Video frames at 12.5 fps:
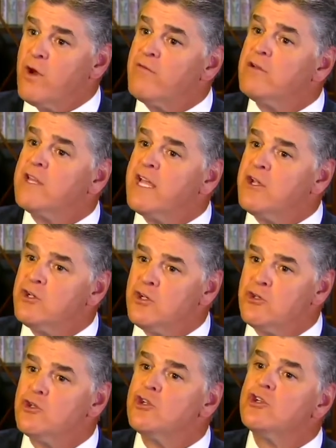
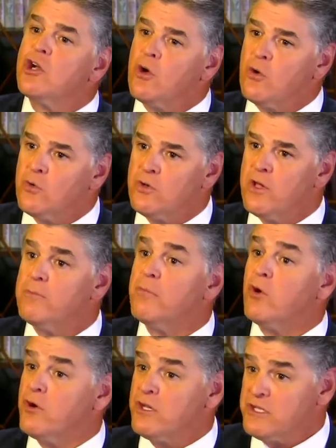revelation showed
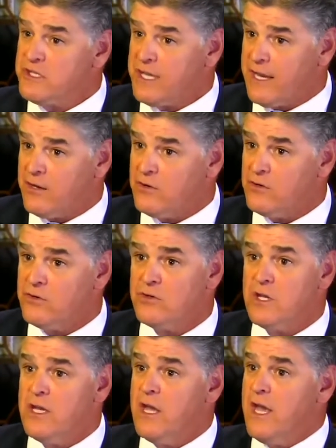that Bernie
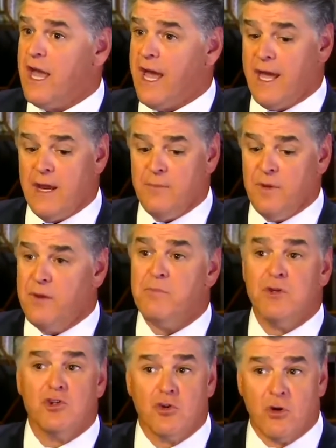Sanders had
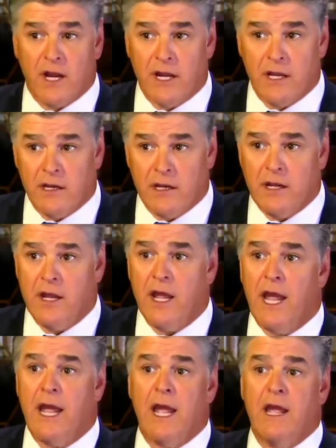been betrayed
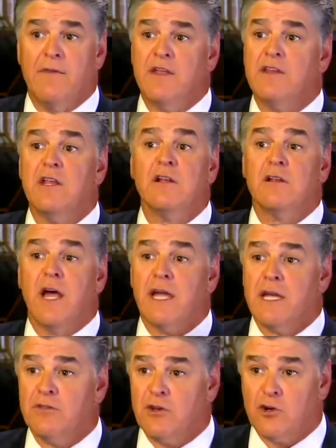and they didn't
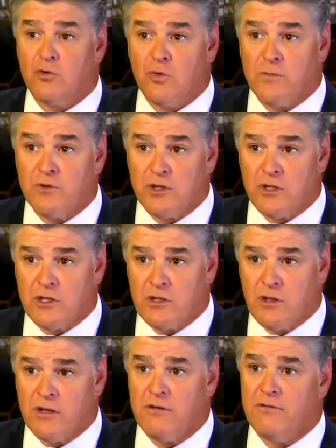like the corruption of the
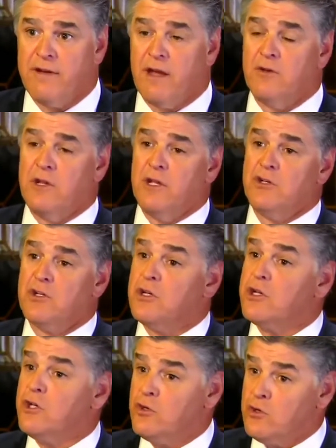Clinton
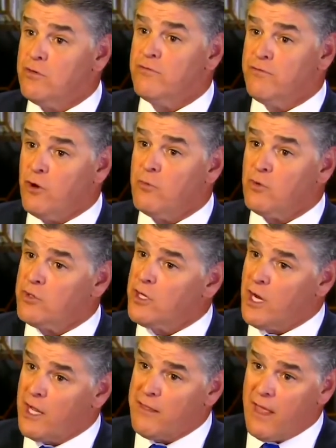Foundation. Can you confirm or
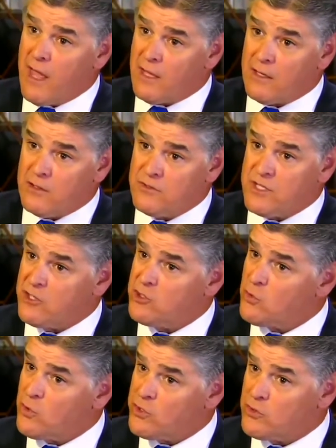deny that? Is that
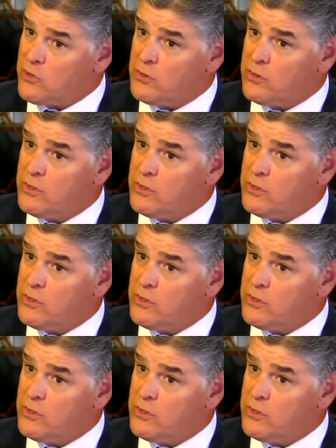story true?